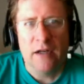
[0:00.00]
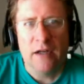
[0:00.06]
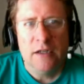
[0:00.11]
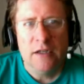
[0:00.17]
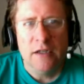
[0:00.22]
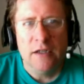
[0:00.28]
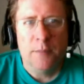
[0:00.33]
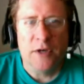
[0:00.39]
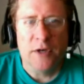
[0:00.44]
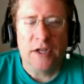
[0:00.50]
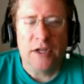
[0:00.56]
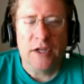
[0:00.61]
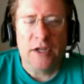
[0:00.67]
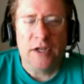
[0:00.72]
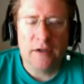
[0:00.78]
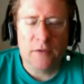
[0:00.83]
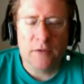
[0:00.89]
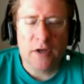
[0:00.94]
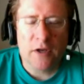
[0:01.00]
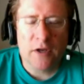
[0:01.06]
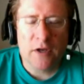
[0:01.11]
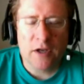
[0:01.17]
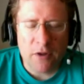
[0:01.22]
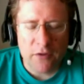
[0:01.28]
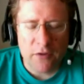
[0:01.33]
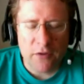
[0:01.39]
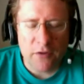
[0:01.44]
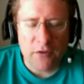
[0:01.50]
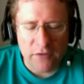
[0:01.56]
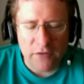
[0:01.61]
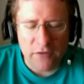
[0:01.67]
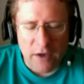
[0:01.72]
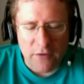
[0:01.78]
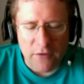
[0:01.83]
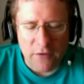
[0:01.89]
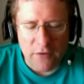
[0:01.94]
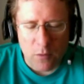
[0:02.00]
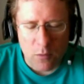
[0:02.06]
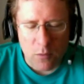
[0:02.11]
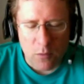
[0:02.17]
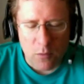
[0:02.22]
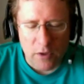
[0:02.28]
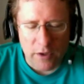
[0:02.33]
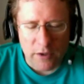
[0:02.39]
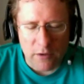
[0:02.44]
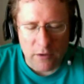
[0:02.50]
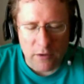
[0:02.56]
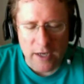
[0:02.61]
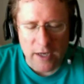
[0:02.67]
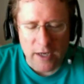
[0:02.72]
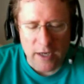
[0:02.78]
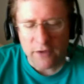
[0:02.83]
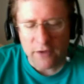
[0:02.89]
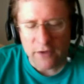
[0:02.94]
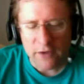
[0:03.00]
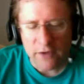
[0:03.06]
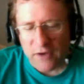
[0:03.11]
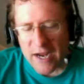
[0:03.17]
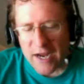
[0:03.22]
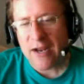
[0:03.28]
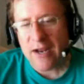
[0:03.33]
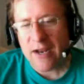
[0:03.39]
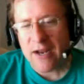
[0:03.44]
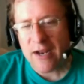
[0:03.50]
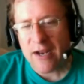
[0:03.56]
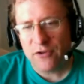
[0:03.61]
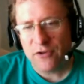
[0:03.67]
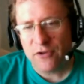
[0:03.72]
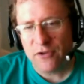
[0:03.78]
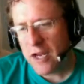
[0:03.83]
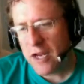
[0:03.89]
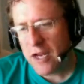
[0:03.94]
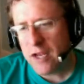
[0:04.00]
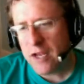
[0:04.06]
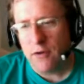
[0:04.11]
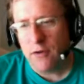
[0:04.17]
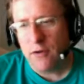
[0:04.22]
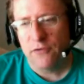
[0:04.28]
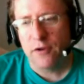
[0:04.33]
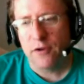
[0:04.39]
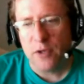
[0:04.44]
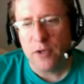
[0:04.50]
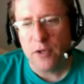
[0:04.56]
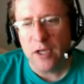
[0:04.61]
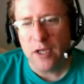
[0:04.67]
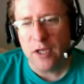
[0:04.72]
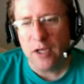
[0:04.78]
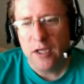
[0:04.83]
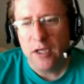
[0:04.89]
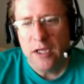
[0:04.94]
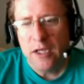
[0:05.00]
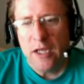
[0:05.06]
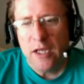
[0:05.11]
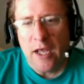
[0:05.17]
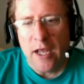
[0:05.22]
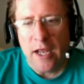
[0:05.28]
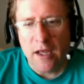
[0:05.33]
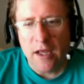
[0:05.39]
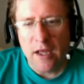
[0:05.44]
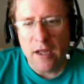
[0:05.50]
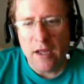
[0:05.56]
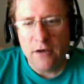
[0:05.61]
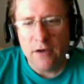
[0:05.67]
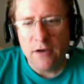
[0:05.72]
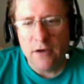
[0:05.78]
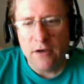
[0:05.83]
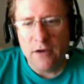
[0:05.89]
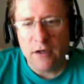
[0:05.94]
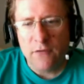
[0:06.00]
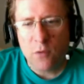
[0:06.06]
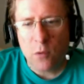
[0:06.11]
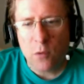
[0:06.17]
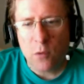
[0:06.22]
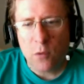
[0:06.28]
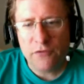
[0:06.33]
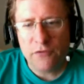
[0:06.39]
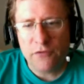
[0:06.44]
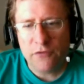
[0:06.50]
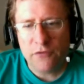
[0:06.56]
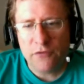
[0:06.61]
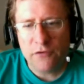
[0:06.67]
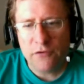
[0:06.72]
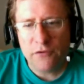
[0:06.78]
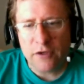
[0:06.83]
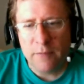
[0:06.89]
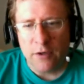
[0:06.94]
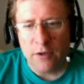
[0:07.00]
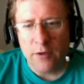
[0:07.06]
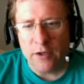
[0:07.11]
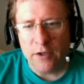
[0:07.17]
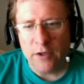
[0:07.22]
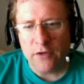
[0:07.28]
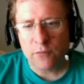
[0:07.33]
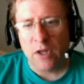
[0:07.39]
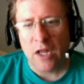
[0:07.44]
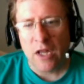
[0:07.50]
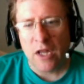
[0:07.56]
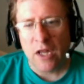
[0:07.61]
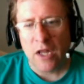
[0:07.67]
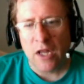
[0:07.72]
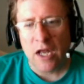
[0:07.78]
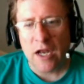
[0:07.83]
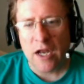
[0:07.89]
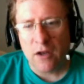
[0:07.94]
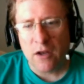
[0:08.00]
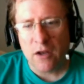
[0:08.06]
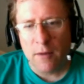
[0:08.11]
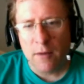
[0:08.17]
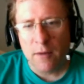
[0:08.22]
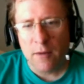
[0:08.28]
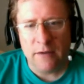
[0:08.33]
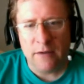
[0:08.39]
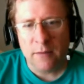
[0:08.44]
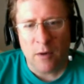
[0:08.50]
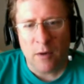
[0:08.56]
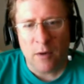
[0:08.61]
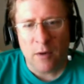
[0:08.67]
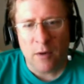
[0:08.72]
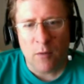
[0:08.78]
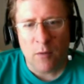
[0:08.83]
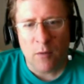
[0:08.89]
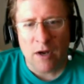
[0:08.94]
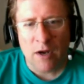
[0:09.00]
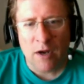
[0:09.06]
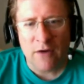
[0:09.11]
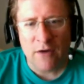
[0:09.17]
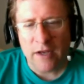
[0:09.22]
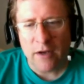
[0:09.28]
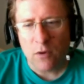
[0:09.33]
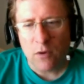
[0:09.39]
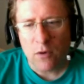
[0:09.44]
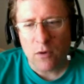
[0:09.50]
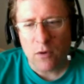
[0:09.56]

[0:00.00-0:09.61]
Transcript: But a couple of the things that I thought were really great is I have an Apple TV and I use it a good bit, and of course, it's reliant on my Wi-Fi network.